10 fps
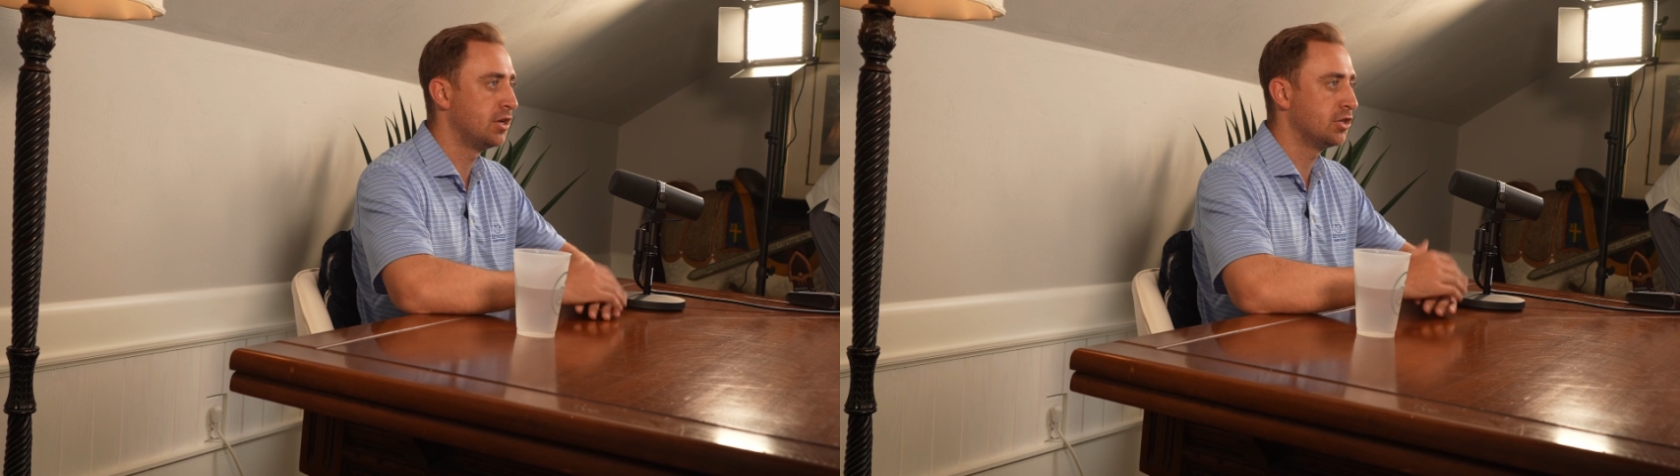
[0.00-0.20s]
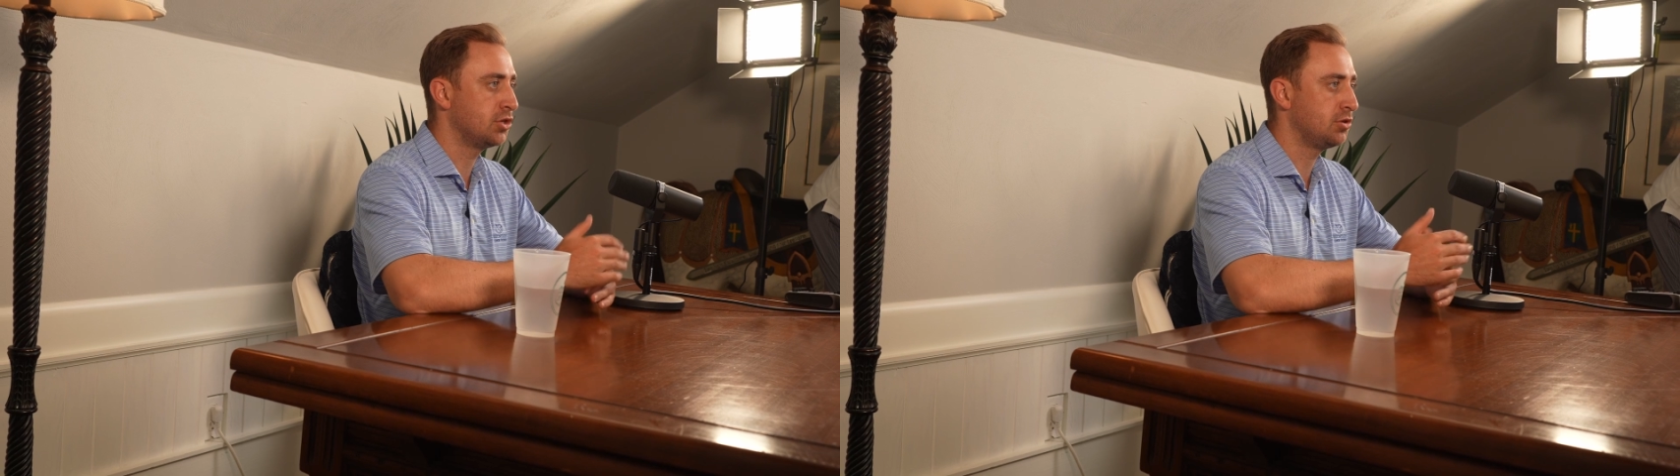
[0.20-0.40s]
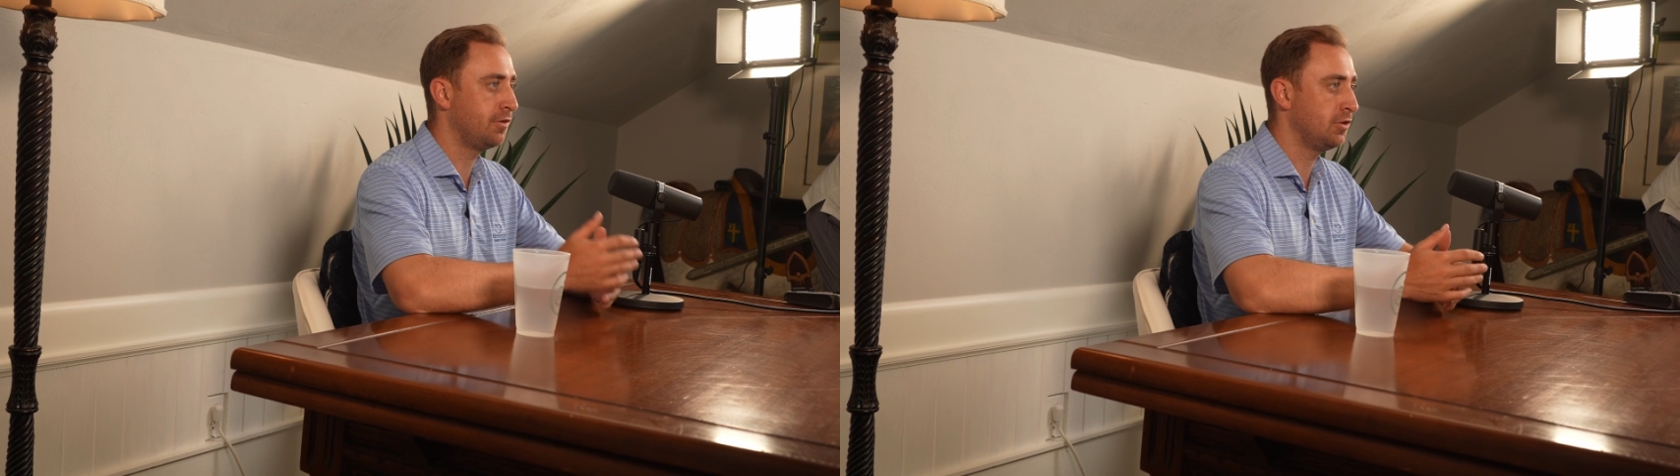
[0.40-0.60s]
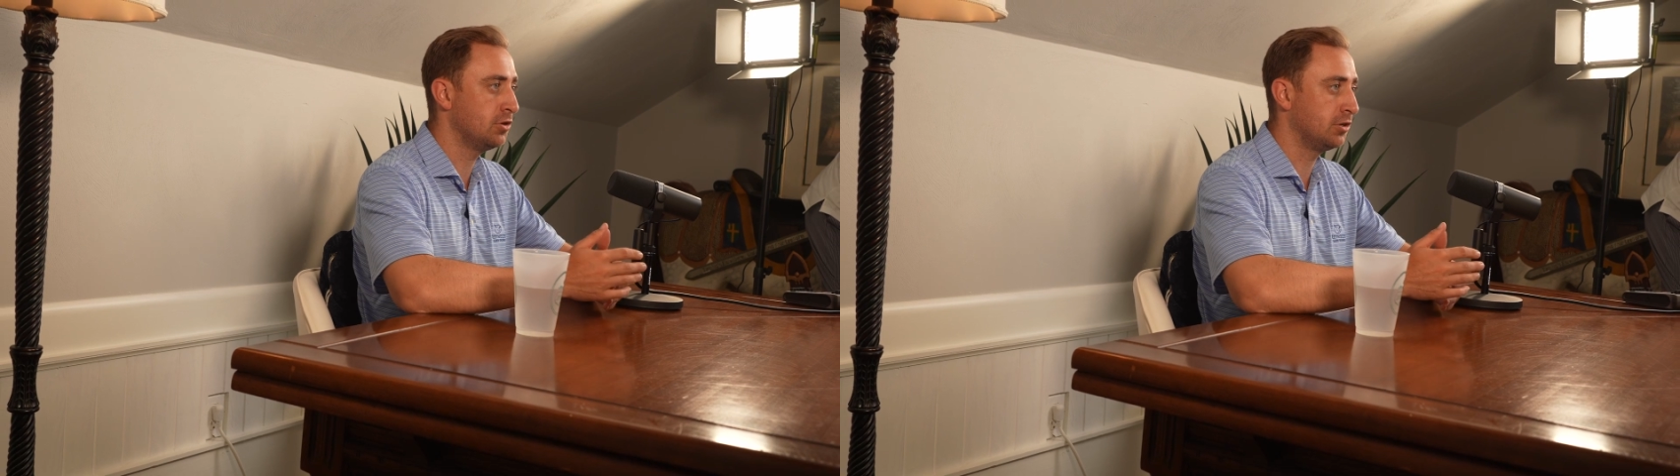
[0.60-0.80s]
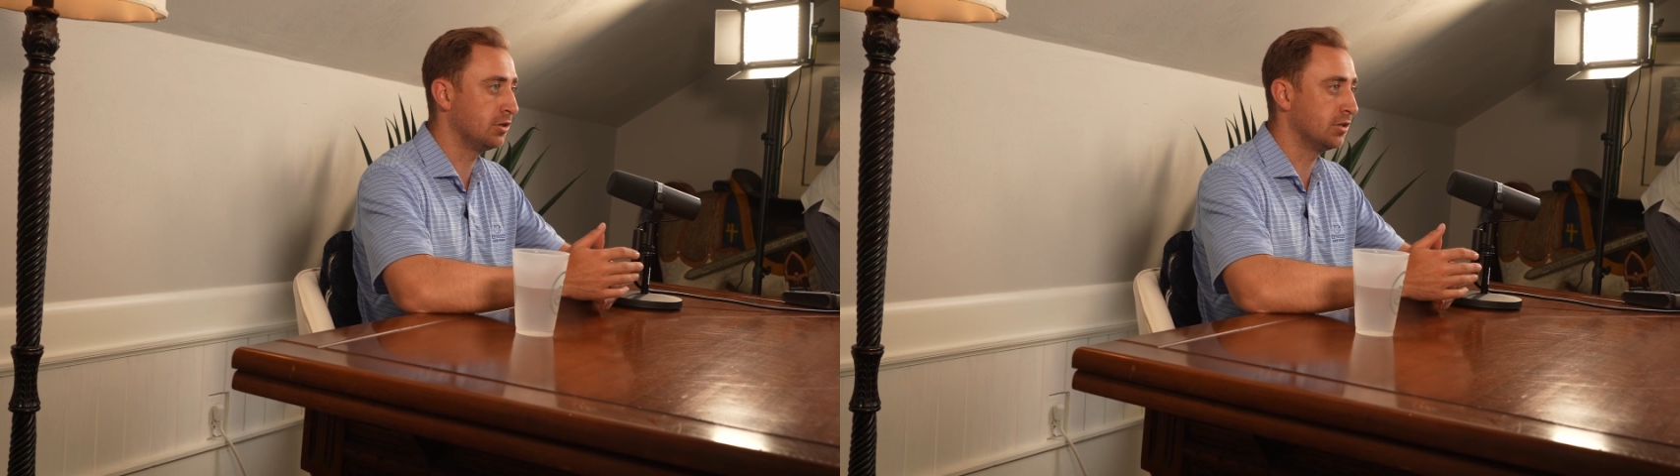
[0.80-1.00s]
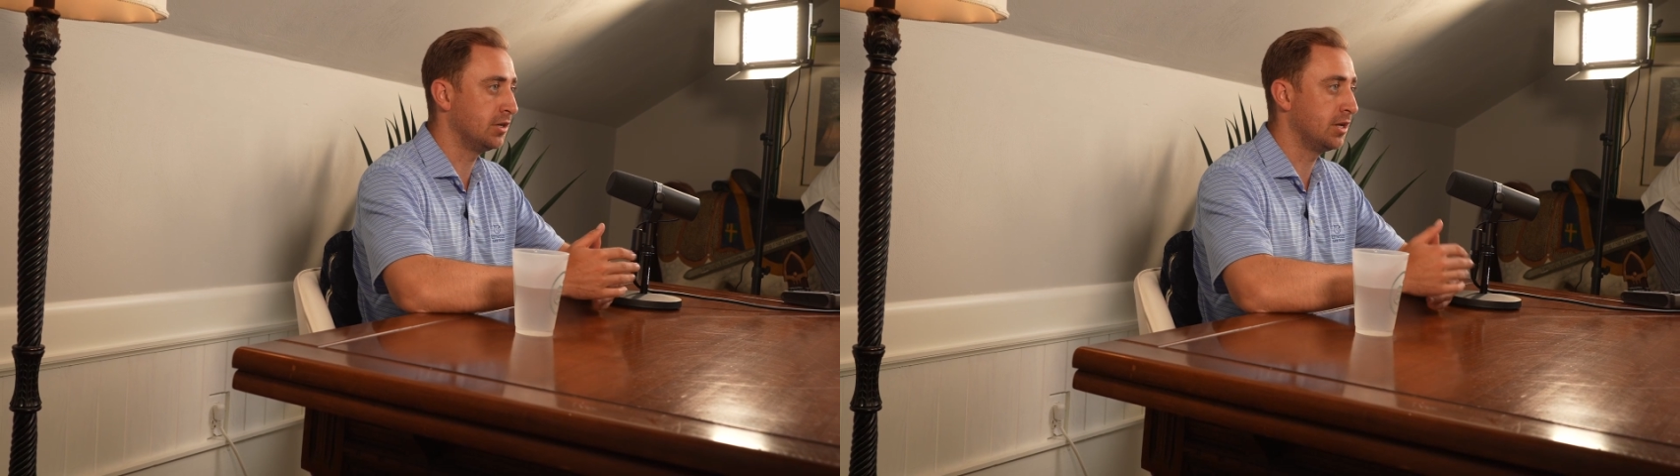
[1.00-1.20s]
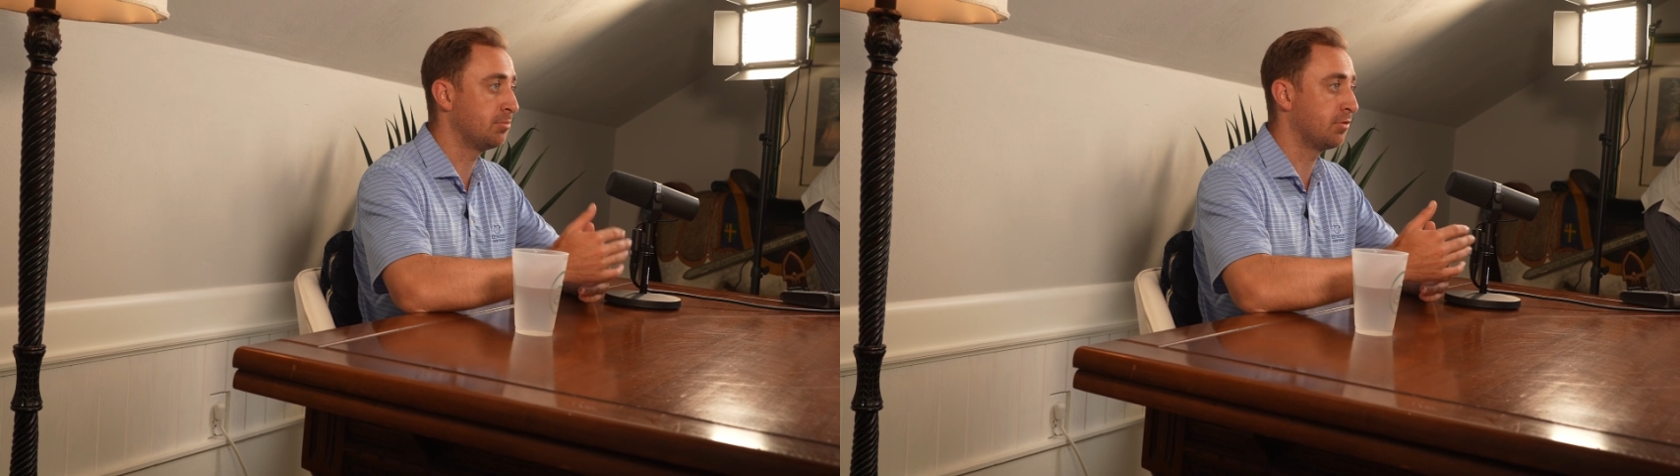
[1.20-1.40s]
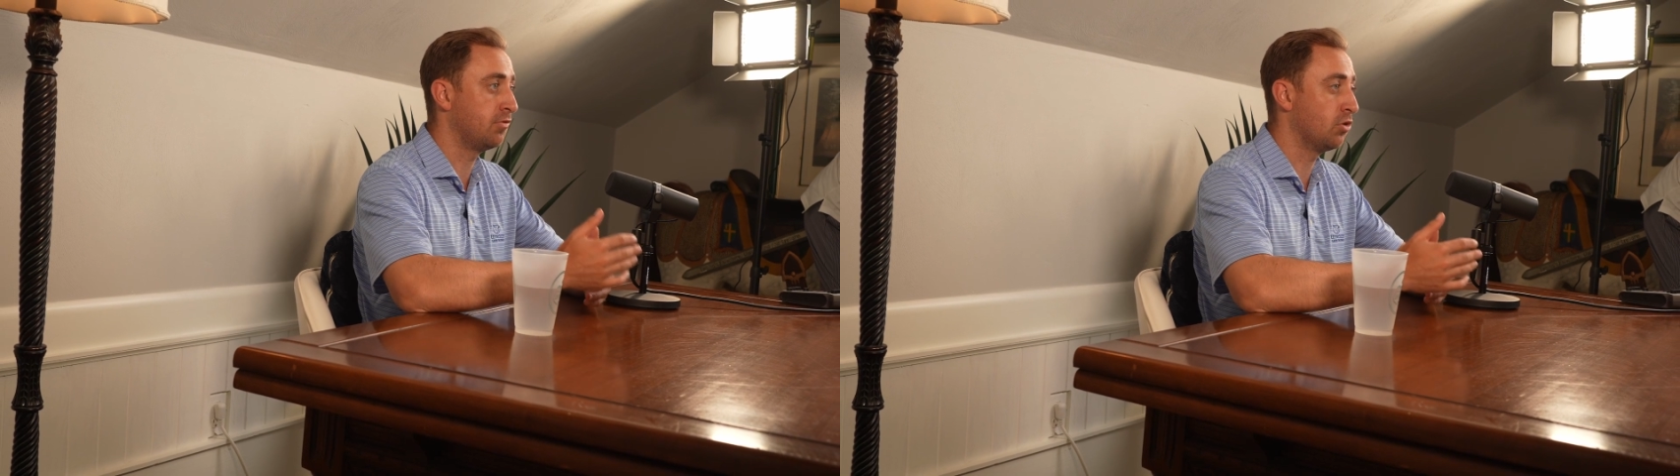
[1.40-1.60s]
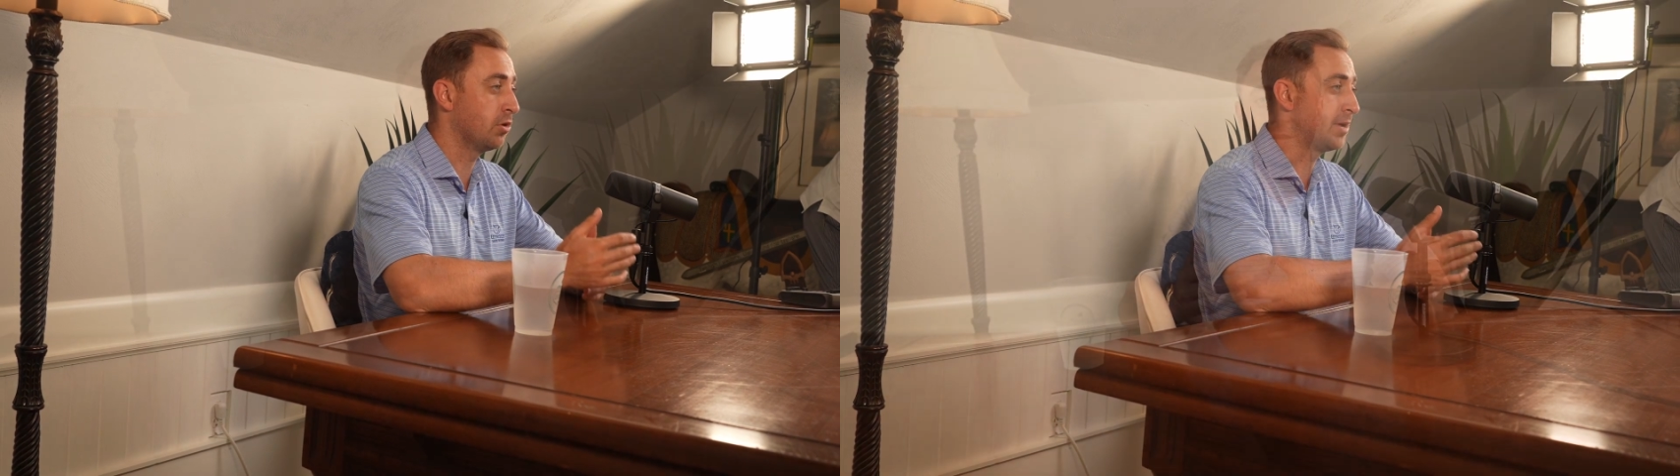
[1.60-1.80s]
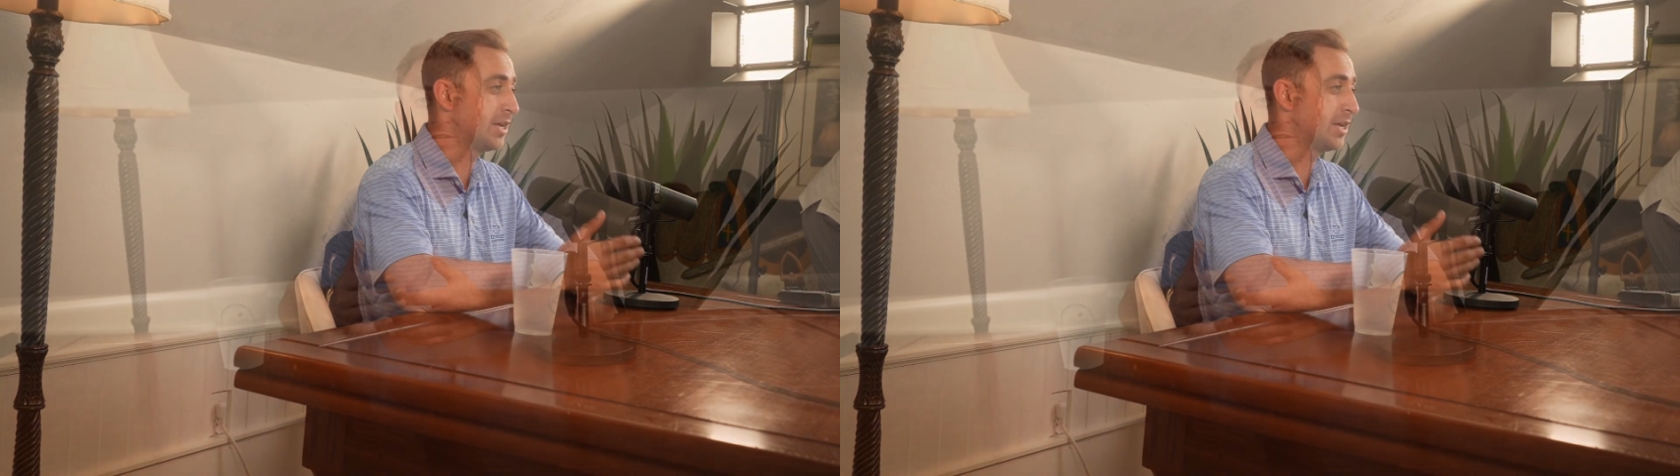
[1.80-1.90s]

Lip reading: so you feel good and perform